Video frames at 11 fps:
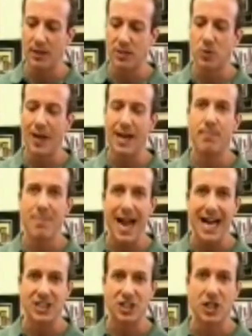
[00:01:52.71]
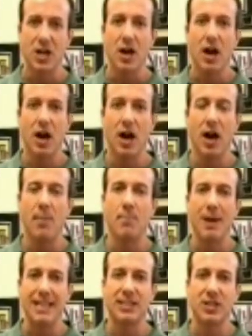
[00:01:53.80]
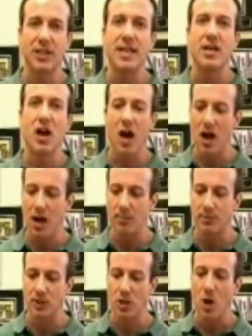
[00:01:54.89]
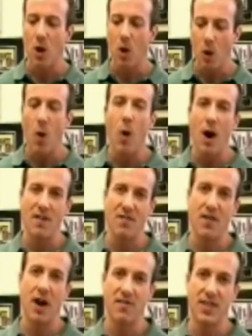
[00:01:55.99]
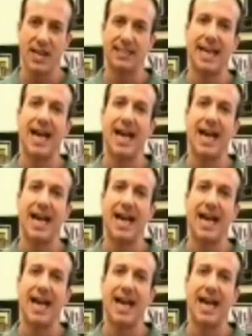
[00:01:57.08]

suede mesh basically comes off of this,